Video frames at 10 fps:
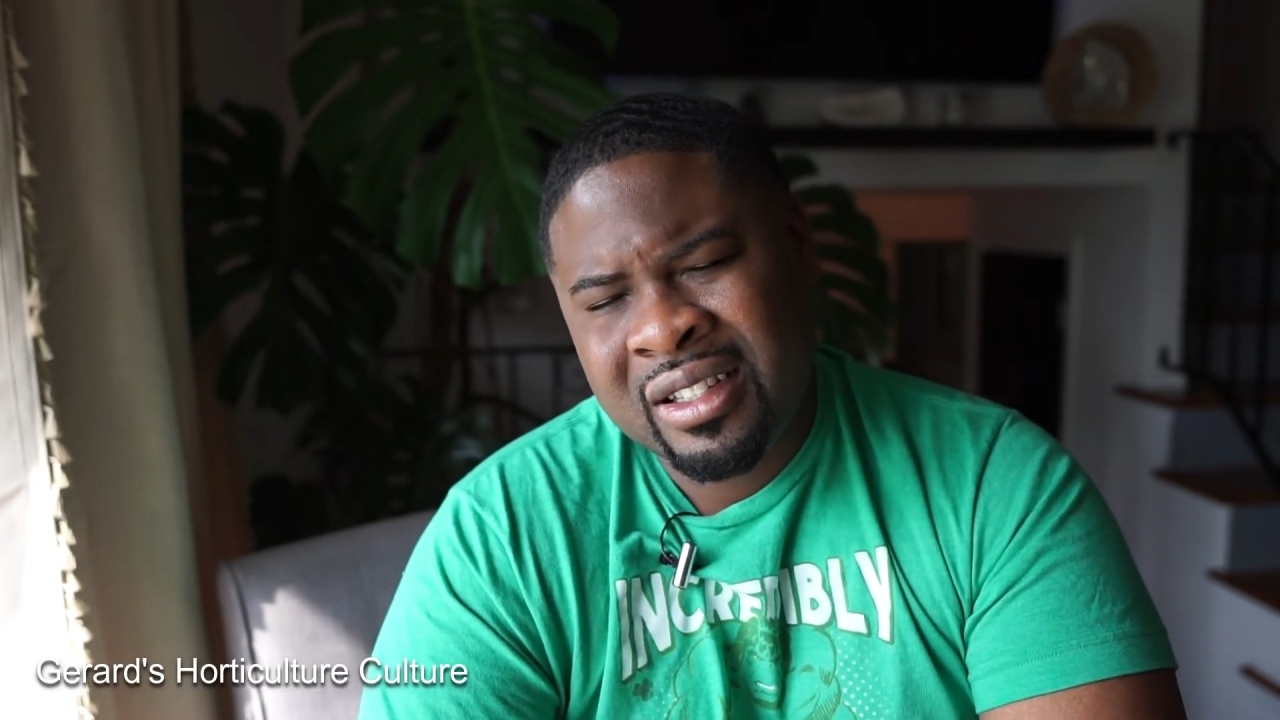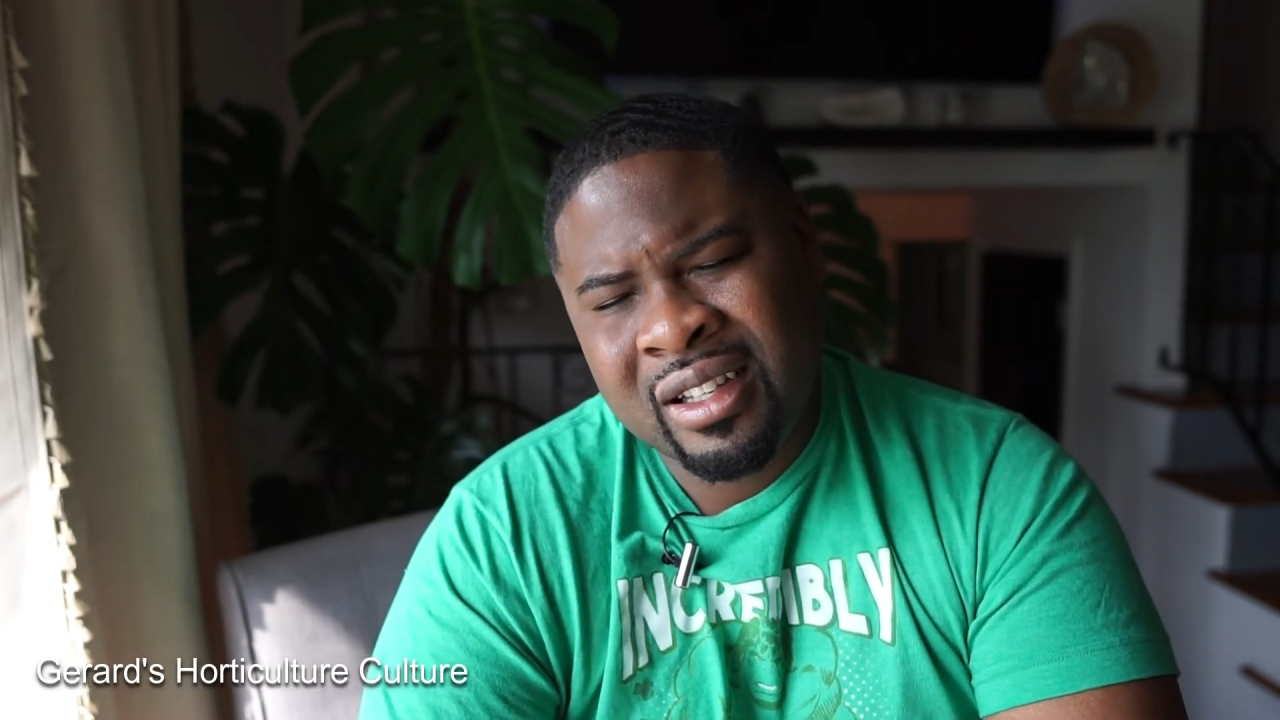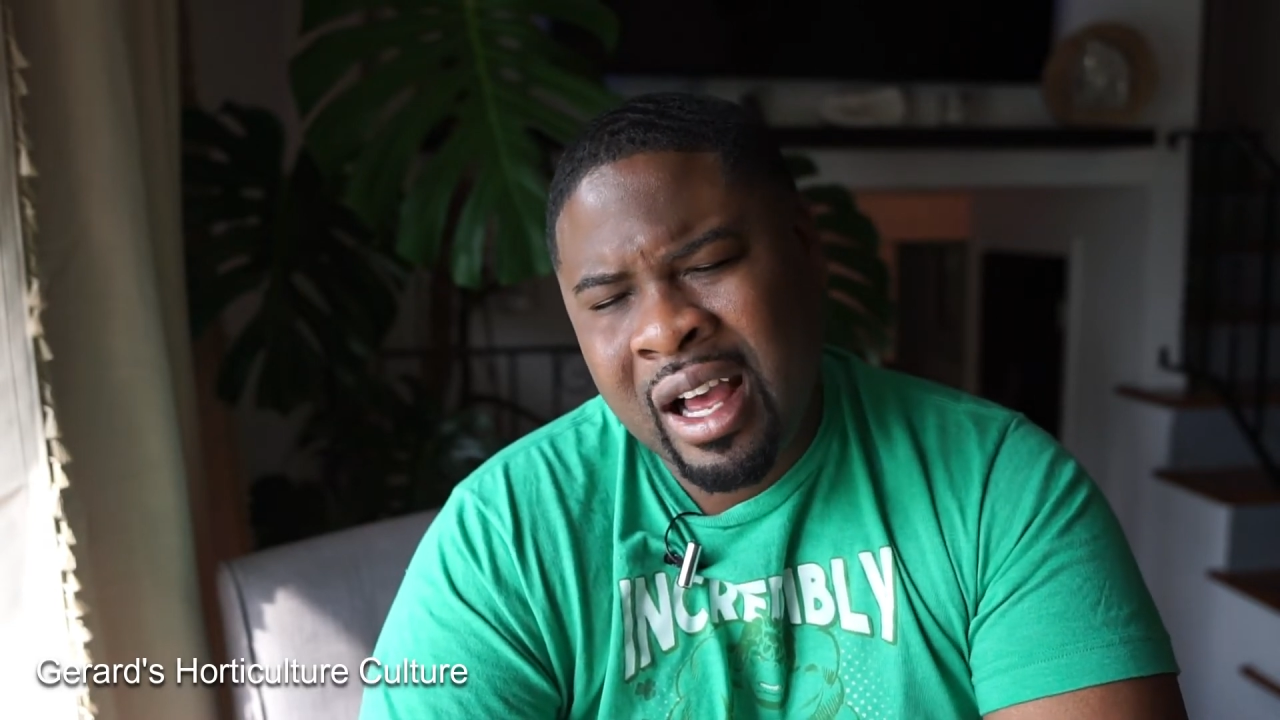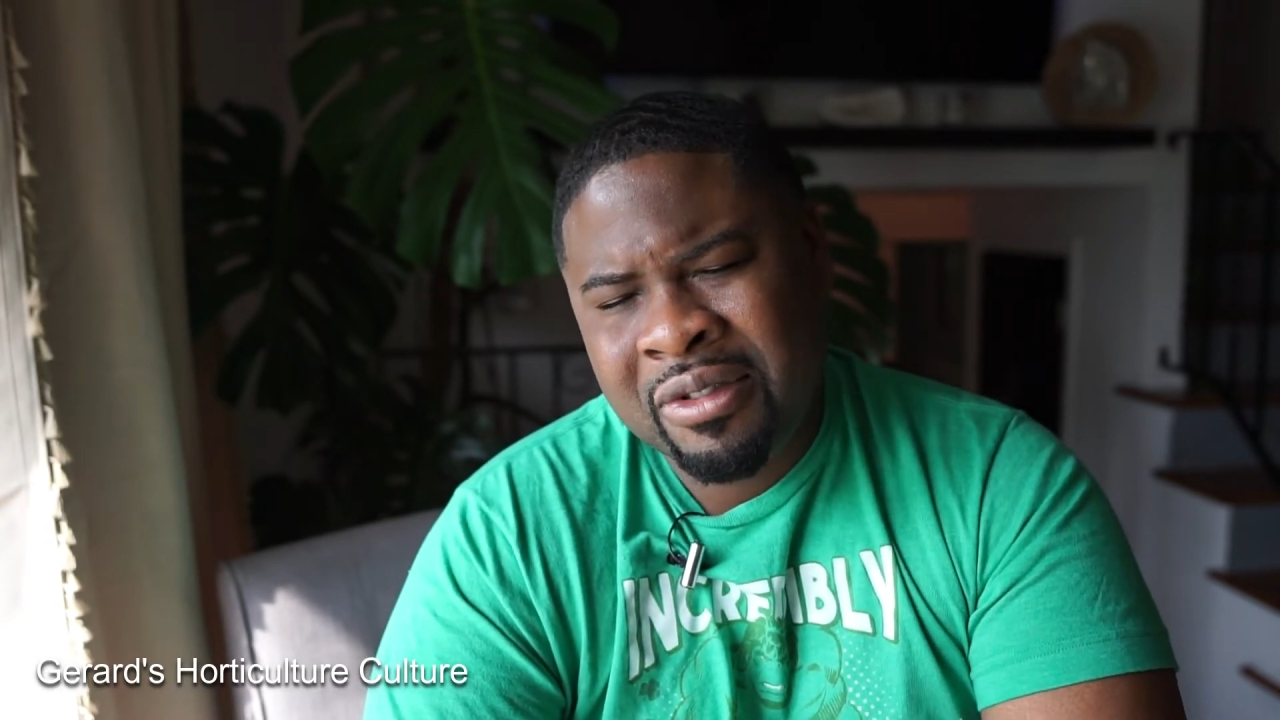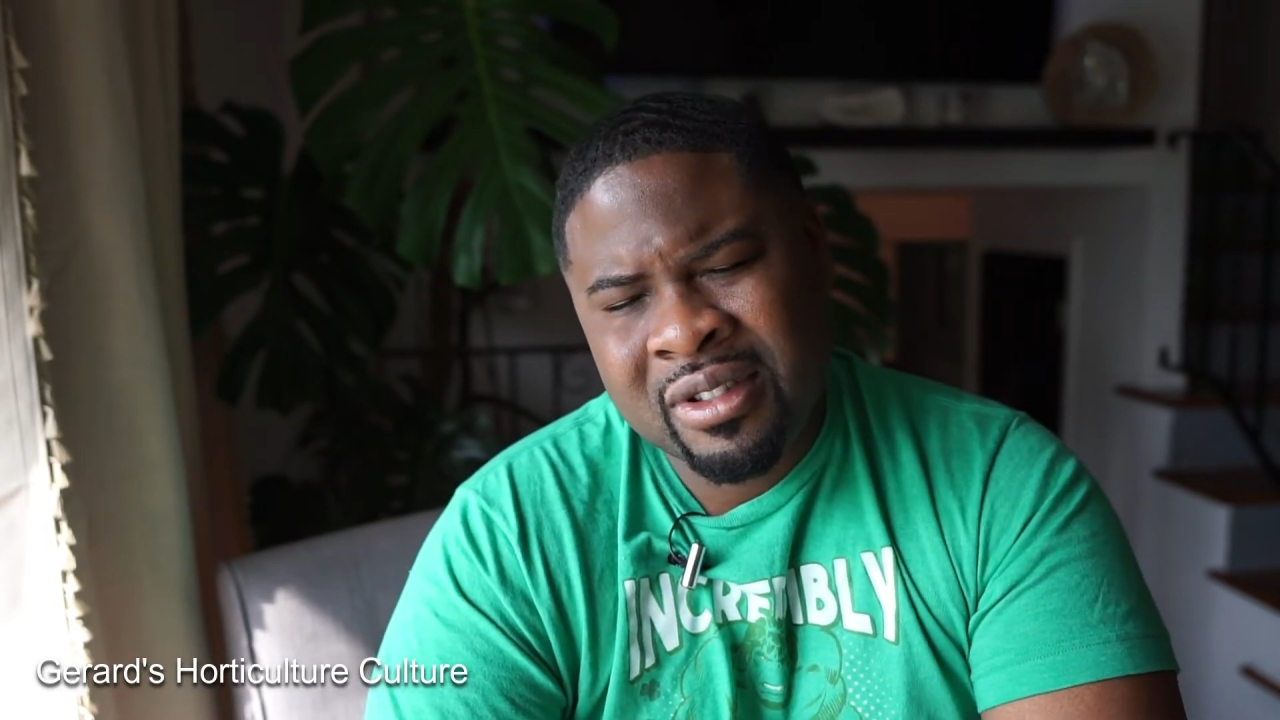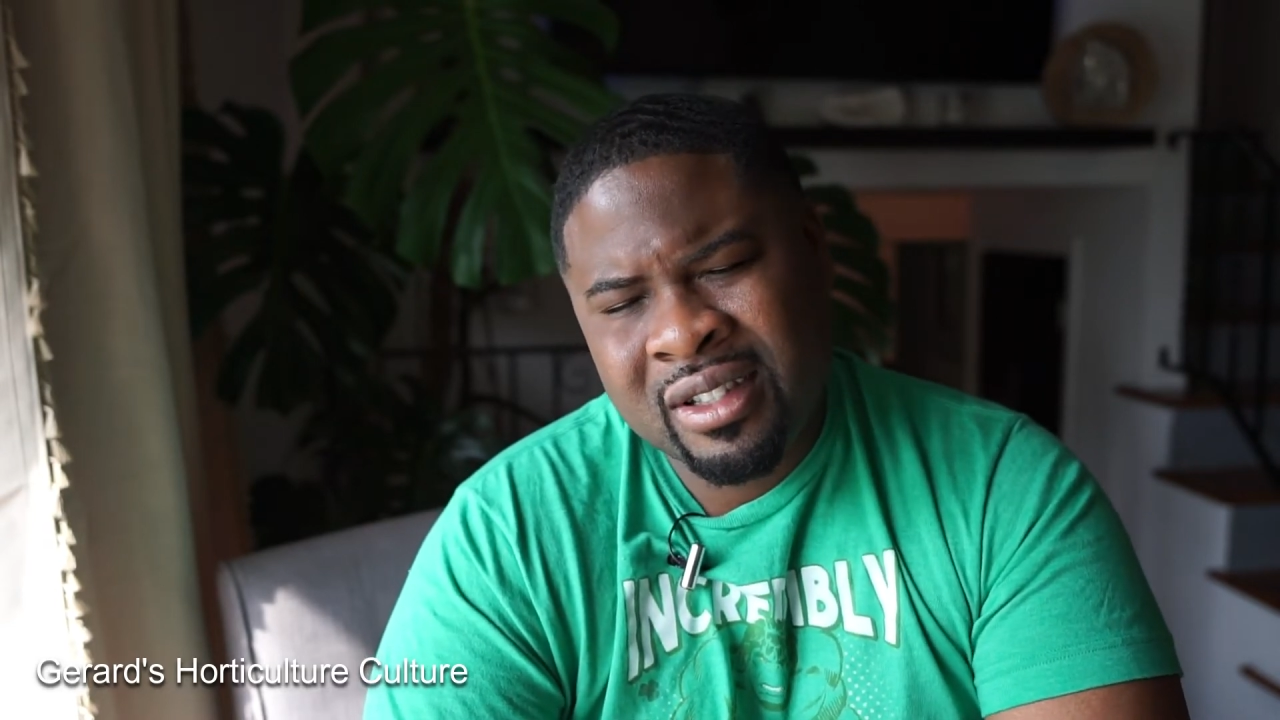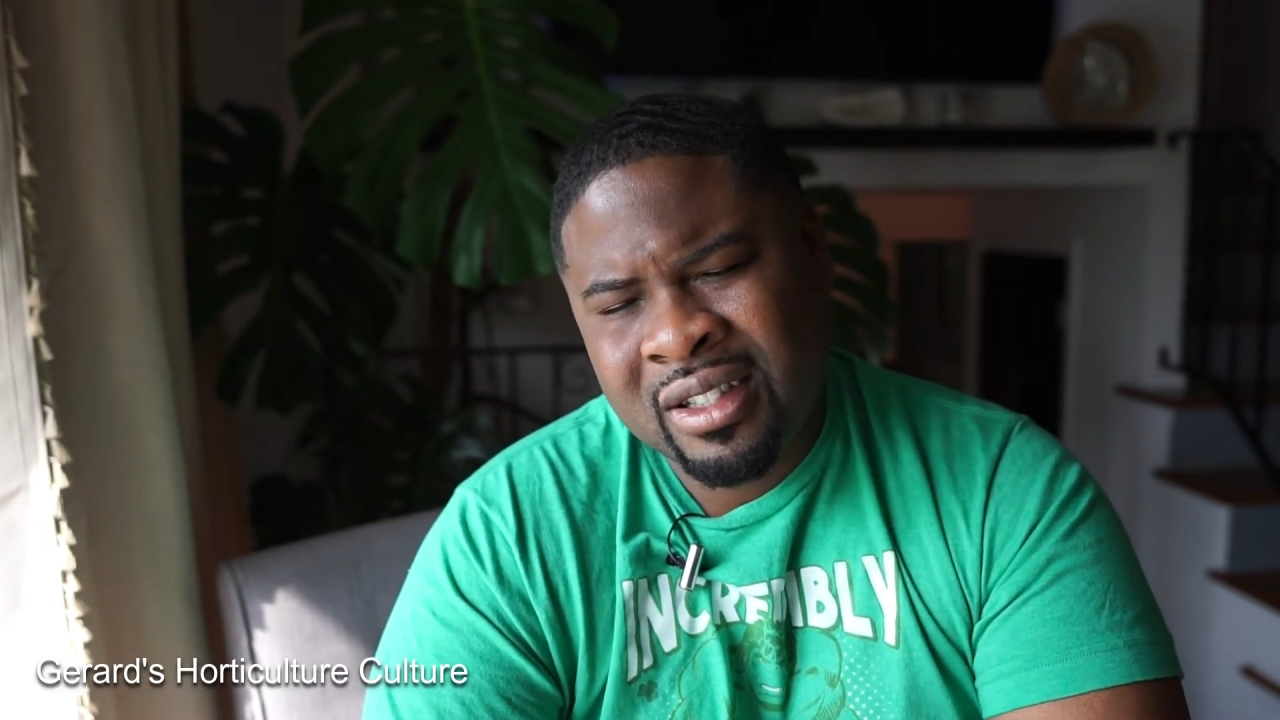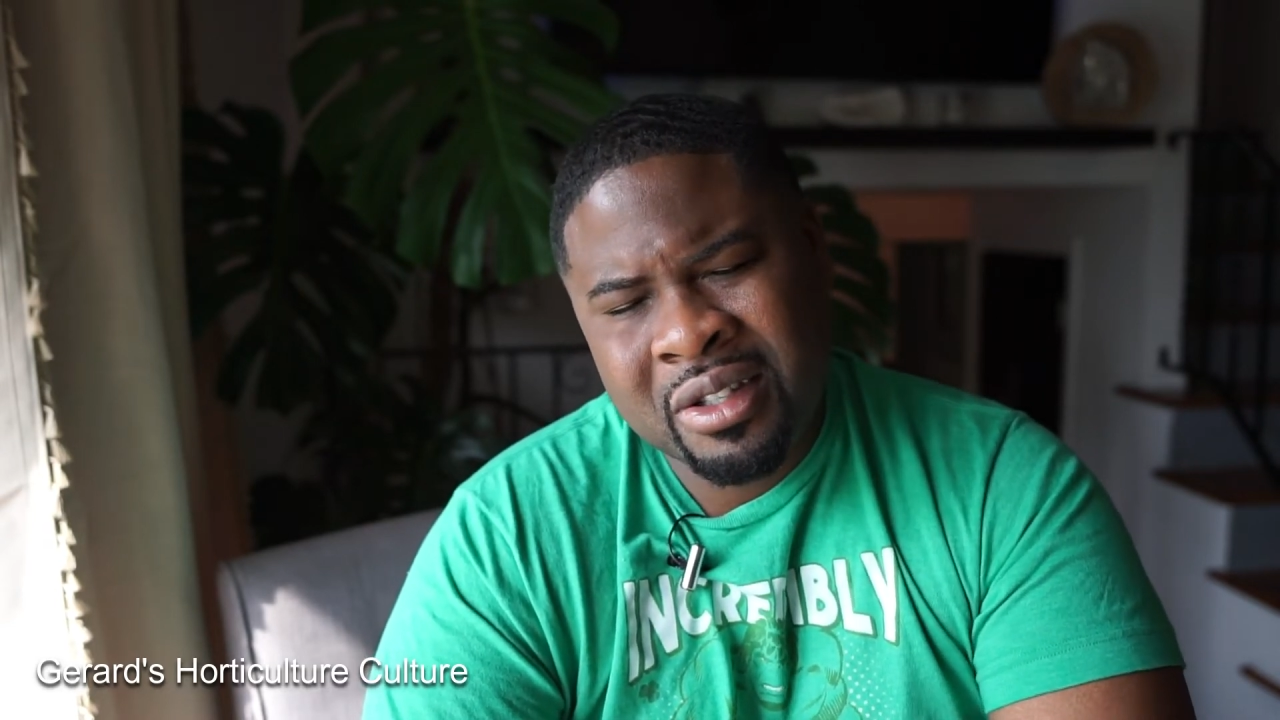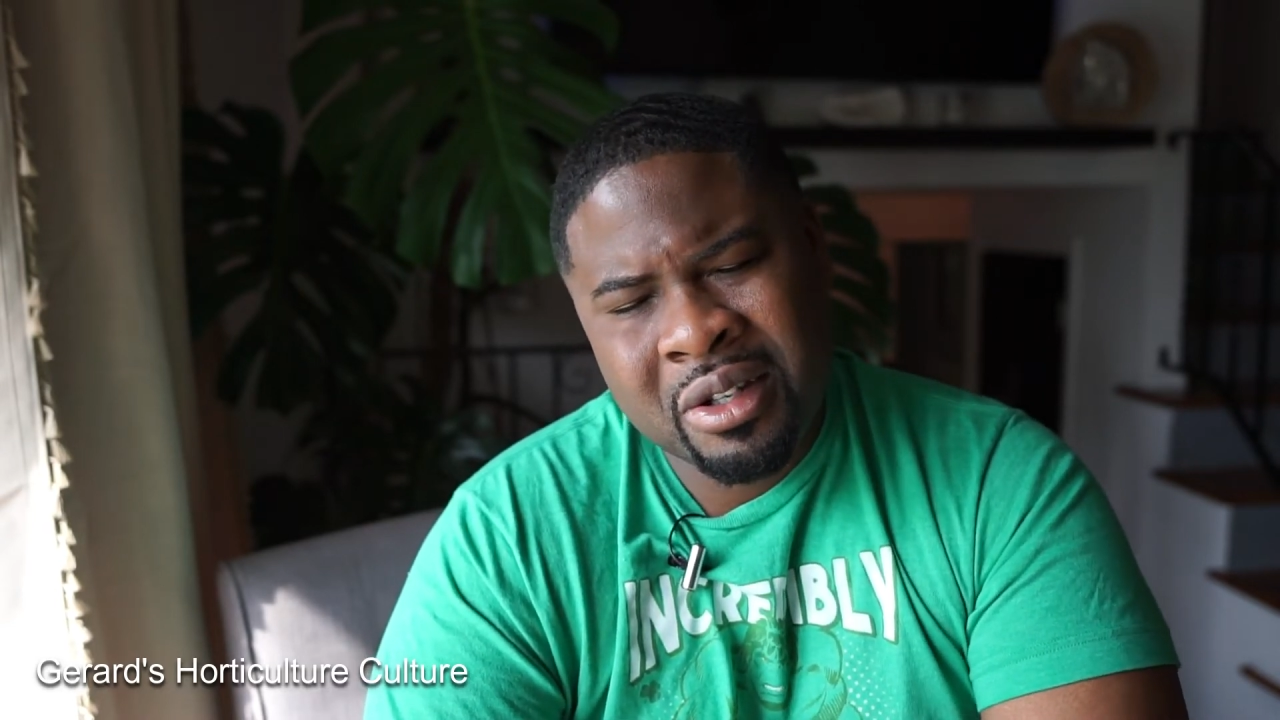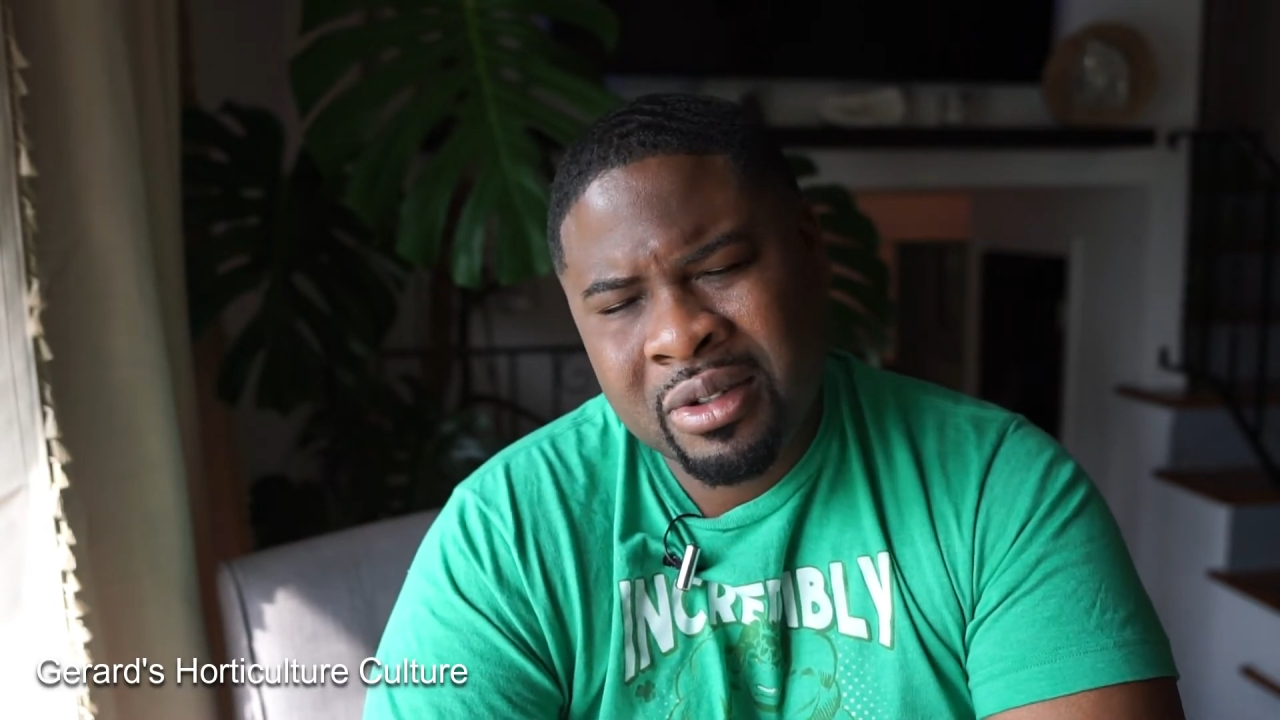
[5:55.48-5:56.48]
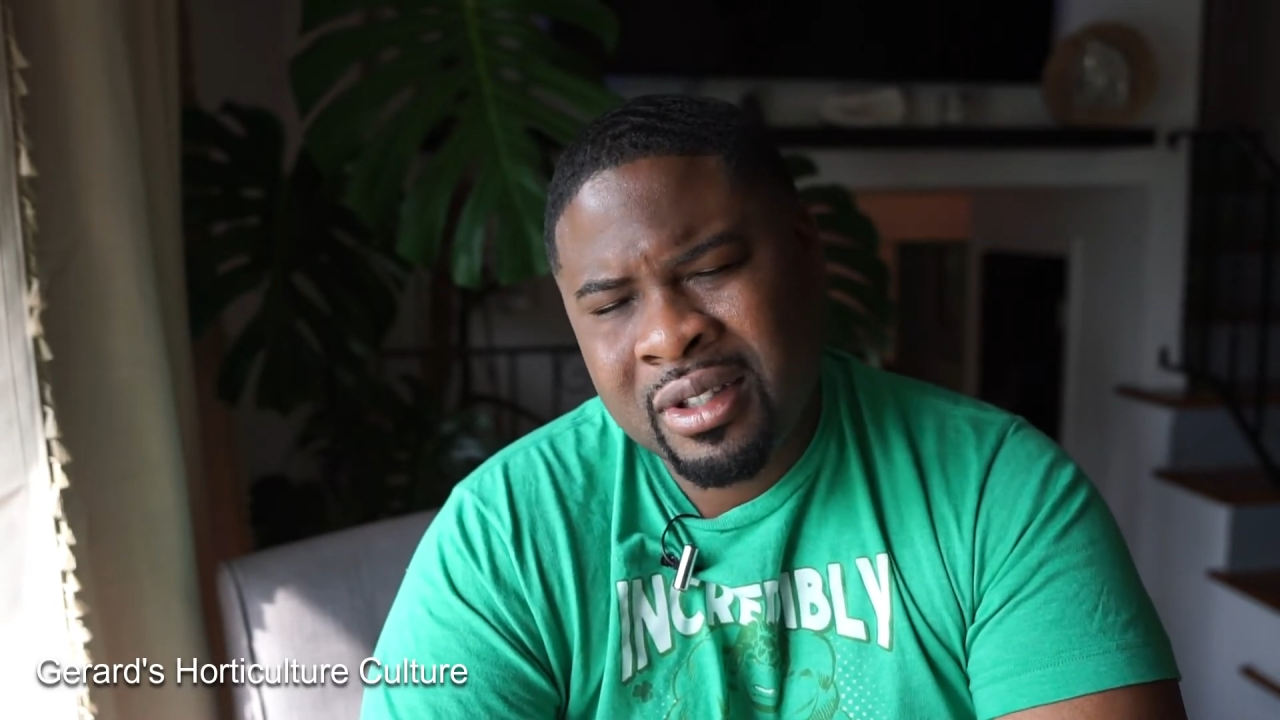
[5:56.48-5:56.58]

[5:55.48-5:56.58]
I've still